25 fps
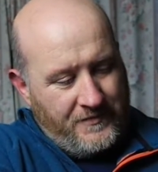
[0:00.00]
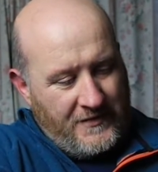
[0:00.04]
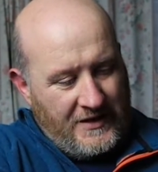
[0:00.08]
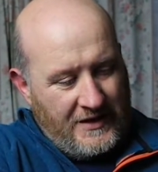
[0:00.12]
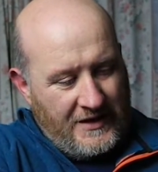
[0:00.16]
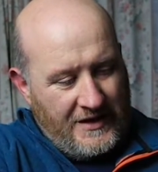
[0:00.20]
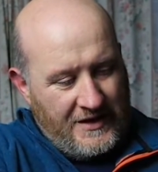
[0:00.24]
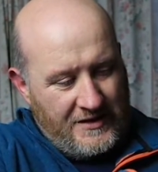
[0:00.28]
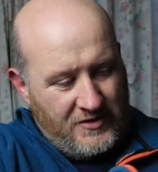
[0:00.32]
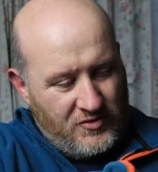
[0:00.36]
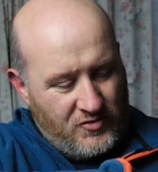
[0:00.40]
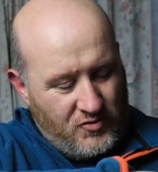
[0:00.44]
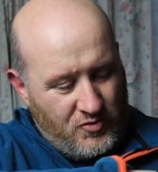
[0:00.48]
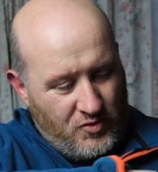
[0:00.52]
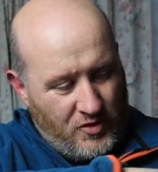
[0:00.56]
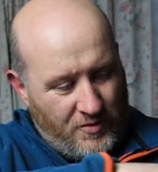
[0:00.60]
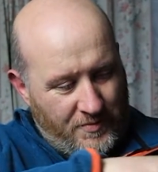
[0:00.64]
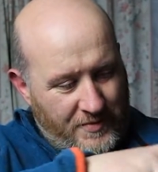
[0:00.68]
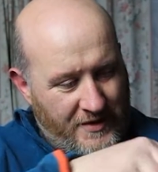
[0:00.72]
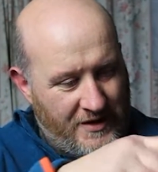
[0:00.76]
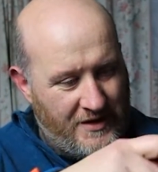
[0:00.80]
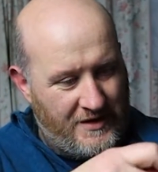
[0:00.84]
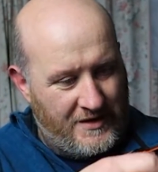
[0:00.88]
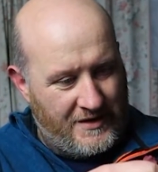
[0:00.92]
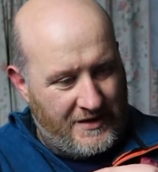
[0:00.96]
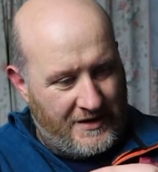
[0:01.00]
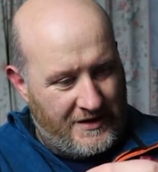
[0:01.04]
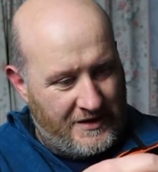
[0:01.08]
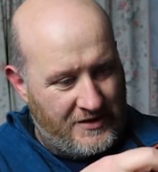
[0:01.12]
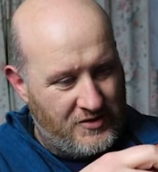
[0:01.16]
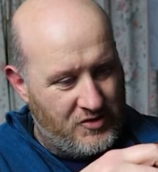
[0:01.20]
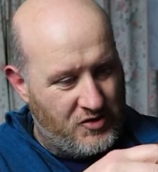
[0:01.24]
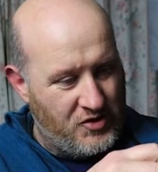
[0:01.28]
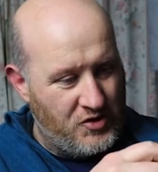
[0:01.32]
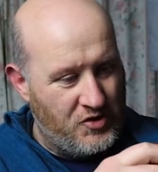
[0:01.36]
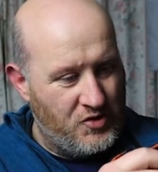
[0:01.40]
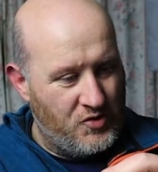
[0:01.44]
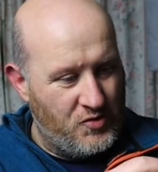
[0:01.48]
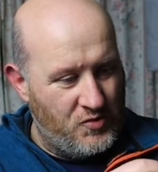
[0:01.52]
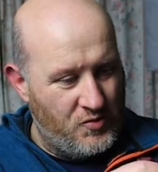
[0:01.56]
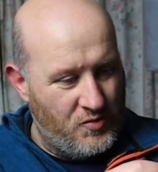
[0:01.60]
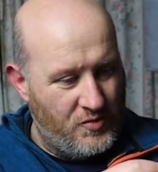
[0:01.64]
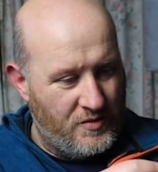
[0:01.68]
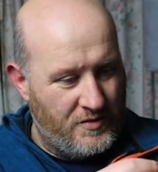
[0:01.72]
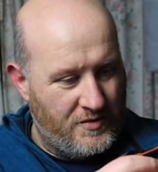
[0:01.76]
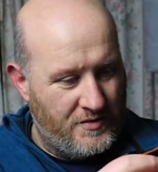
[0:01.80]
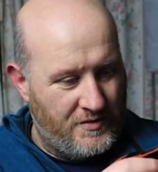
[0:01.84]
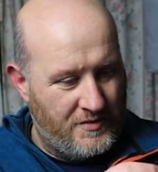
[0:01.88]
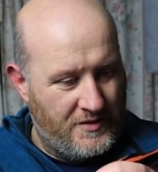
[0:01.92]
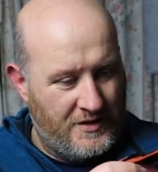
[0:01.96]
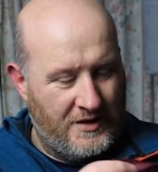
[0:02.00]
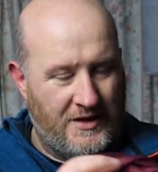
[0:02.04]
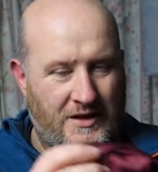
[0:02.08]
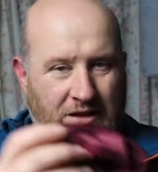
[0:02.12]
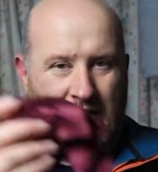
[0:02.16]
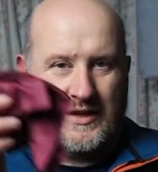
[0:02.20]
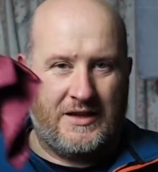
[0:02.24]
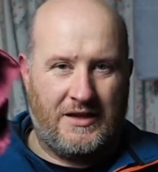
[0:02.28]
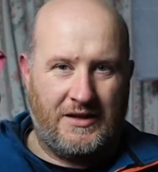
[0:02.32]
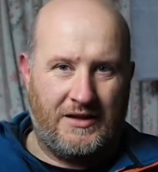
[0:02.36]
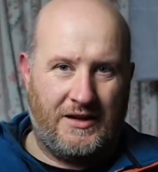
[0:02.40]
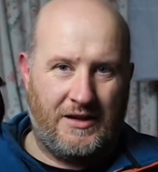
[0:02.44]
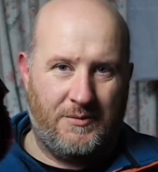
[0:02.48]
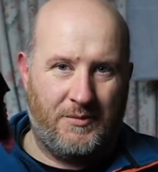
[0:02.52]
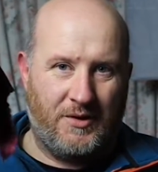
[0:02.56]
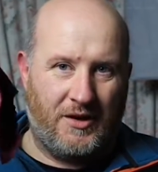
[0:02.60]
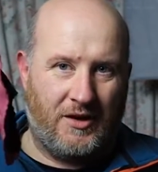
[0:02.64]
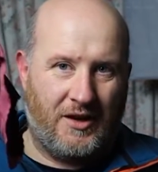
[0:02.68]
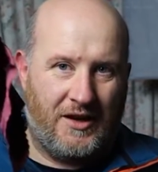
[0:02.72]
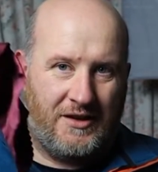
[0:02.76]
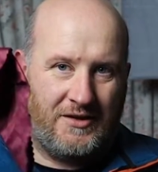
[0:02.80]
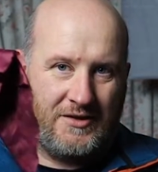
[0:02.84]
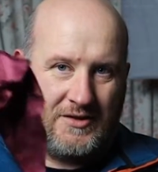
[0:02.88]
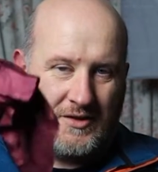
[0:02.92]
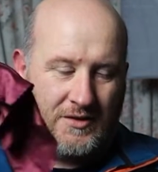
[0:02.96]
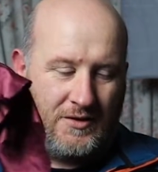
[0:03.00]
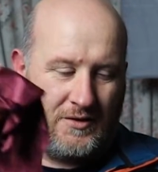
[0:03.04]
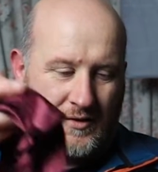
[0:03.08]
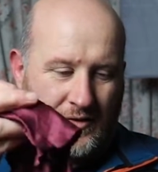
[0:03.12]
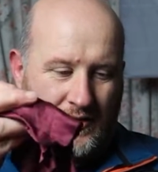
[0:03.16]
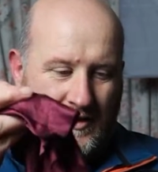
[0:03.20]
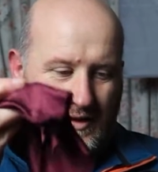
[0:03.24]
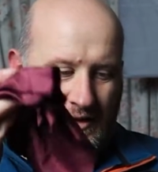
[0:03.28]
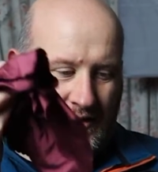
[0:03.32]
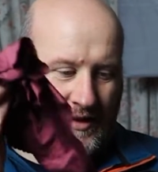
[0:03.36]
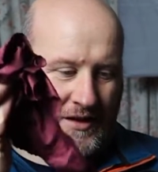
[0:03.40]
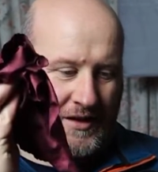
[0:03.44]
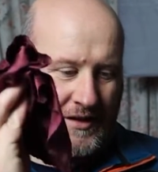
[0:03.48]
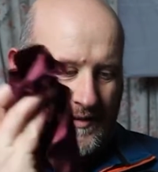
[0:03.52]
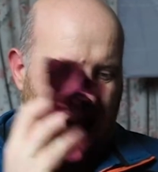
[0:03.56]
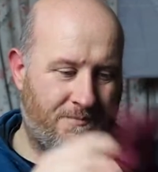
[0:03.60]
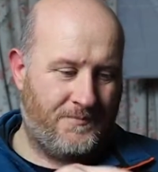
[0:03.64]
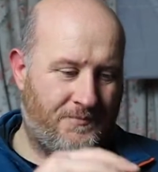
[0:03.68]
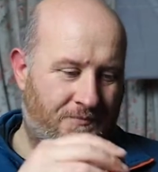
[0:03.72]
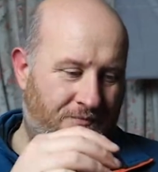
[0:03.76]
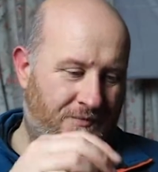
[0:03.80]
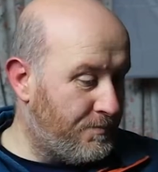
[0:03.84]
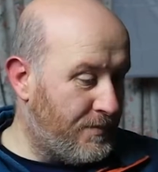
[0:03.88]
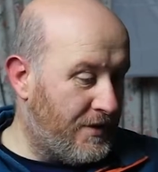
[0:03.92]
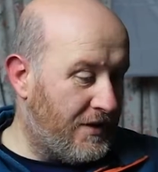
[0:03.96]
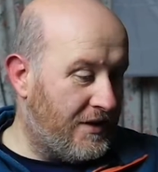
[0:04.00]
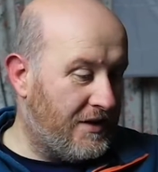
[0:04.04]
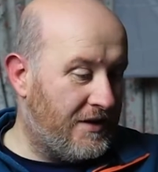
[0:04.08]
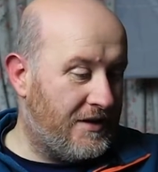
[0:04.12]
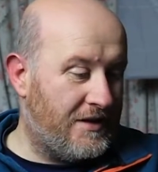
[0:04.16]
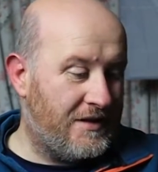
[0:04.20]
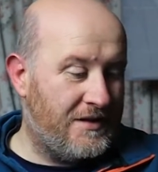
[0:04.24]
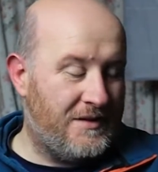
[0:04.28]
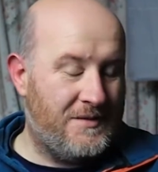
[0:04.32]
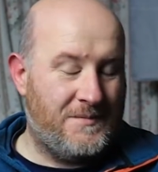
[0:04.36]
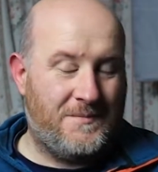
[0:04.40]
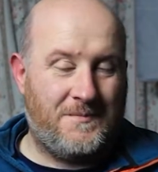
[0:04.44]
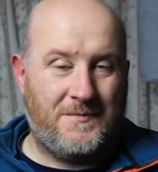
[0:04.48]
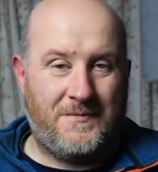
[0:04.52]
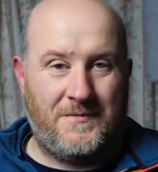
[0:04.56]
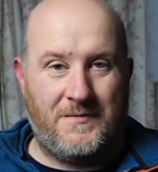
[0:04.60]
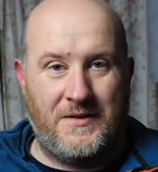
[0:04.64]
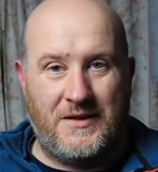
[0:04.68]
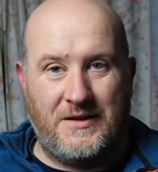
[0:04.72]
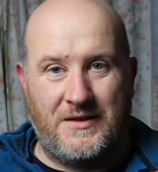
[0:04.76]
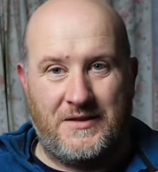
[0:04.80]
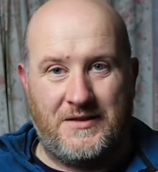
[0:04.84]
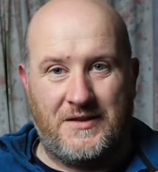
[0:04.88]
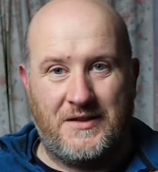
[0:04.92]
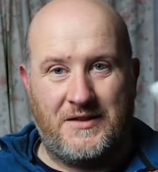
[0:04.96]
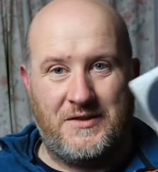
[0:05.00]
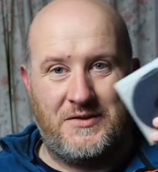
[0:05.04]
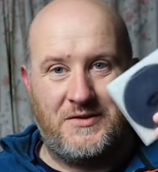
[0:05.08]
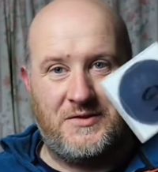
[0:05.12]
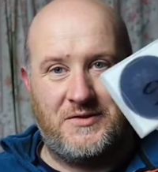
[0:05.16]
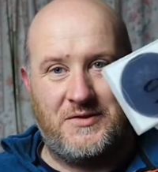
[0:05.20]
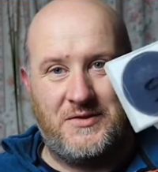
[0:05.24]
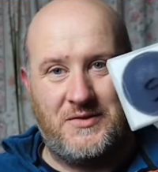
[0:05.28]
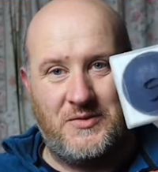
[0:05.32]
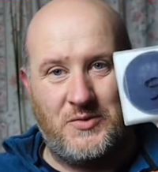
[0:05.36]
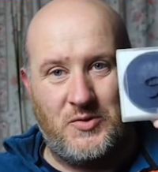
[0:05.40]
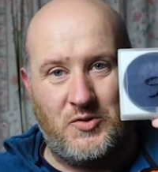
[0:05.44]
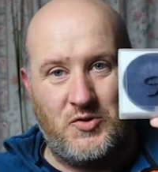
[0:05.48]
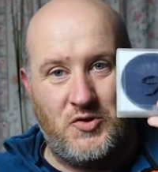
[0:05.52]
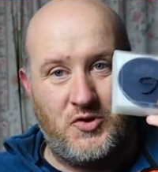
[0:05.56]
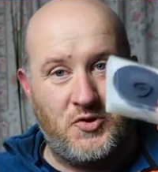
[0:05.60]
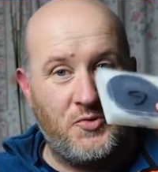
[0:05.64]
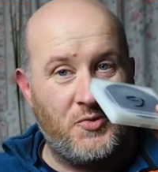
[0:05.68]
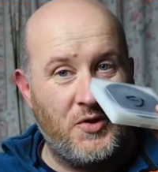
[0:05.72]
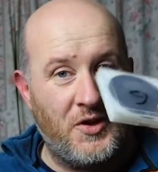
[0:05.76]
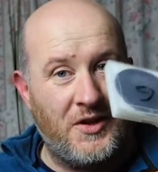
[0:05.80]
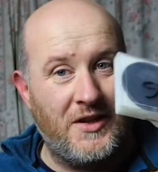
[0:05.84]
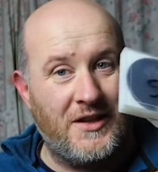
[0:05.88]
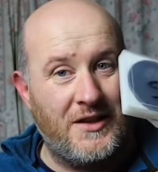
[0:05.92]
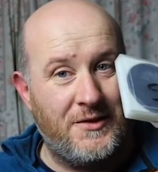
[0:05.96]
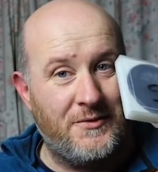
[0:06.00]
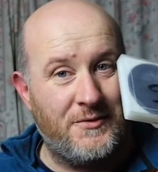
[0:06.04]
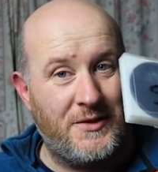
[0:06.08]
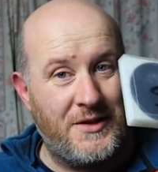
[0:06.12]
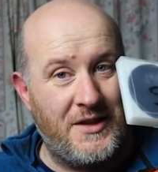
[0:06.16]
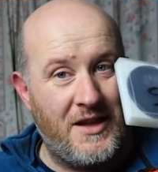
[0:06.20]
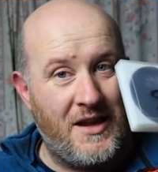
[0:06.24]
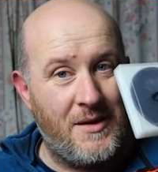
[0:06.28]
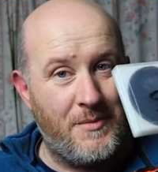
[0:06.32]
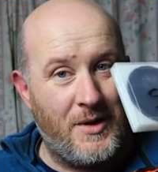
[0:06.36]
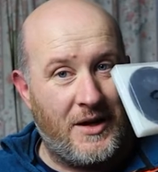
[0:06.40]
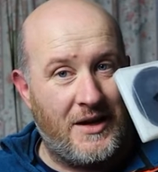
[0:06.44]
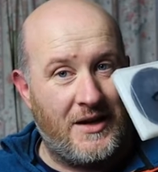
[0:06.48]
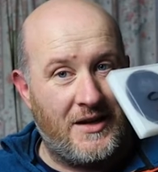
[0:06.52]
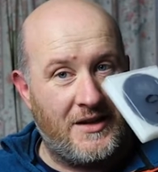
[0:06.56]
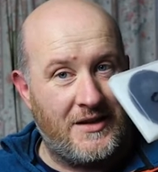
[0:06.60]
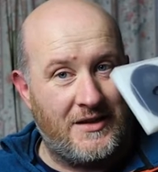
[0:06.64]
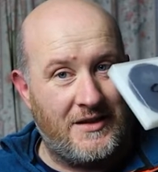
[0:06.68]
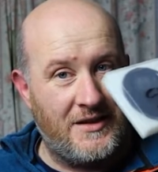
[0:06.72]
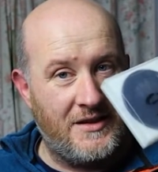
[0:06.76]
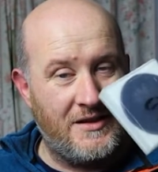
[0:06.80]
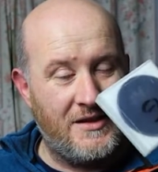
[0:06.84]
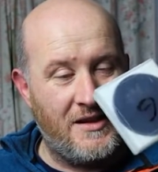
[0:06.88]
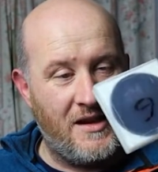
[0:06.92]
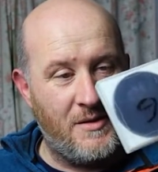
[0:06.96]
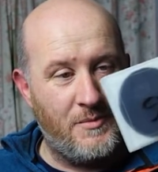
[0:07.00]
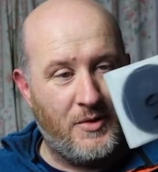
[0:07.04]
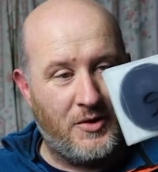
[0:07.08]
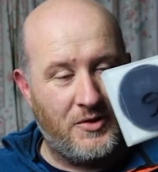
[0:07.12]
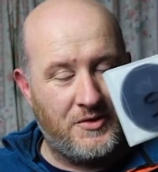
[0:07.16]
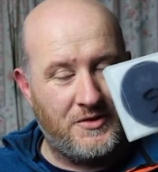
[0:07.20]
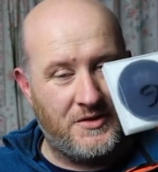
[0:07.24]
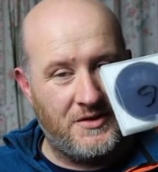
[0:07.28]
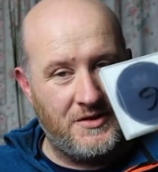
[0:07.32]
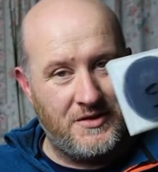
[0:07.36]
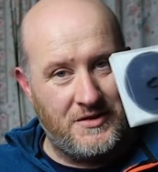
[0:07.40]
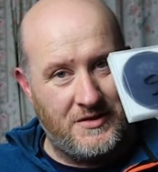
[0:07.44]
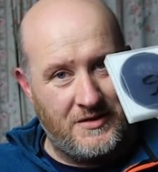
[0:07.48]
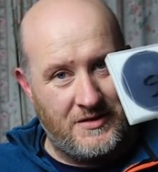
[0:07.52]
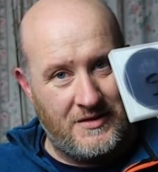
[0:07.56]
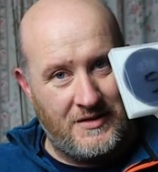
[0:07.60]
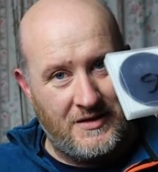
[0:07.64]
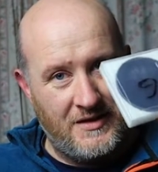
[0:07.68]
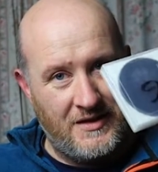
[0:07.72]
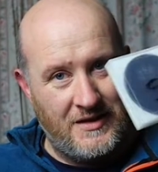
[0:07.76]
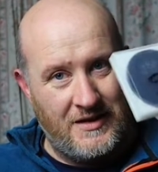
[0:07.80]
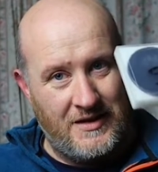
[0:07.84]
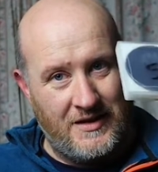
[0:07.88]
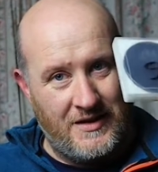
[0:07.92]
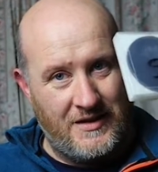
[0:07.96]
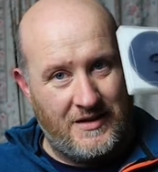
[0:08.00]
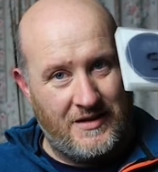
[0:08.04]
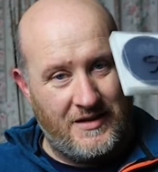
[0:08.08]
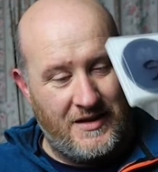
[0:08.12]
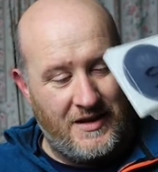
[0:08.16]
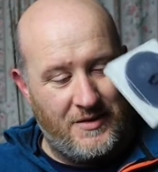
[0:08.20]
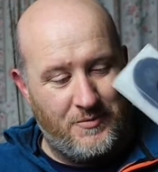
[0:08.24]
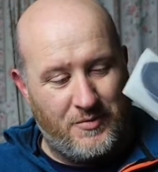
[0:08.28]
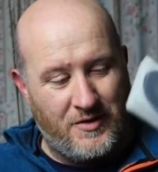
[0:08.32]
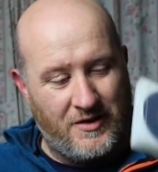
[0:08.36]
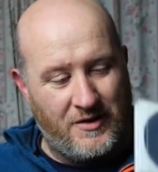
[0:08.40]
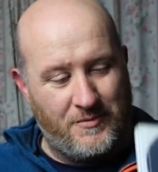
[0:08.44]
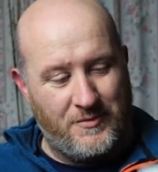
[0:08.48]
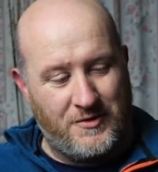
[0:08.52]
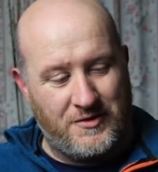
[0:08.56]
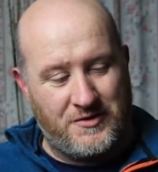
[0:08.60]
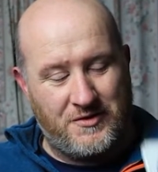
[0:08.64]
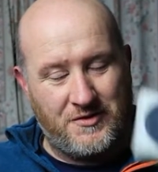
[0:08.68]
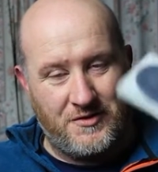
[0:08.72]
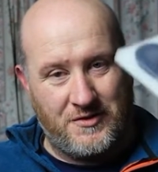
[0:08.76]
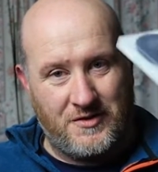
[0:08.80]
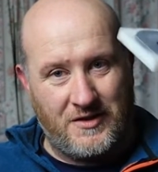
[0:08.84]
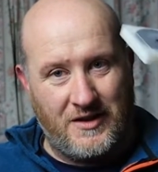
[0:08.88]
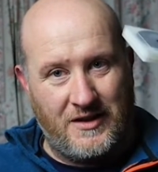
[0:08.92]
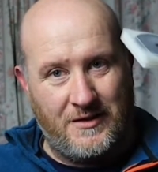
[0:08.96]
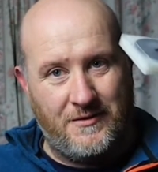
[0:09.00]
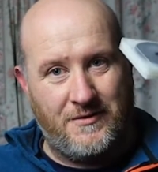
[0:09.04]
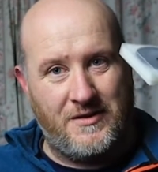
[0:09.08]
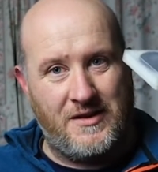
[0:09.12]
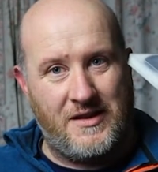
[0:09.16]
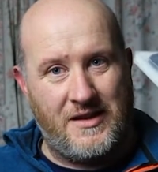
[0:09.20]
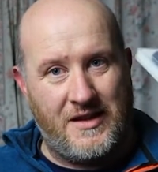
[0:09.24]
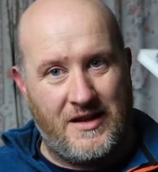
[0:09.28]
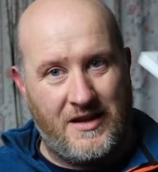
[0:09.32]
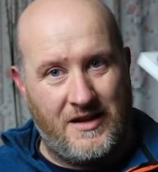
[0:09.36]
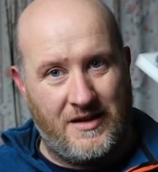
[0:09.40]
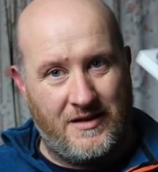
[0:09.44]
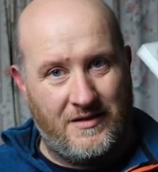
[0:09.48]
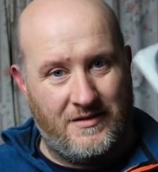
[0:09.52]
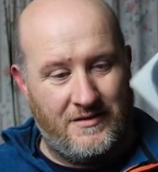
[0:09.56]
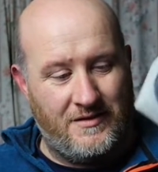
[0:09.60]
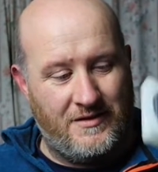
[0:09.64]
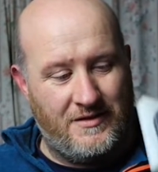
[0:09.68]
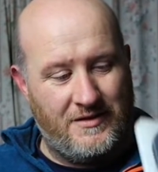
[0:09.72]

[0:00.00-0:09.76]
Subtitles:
lens drop-in, I keep a lens cloth in there. My filters do not live in their boxes. They pretty much just live in that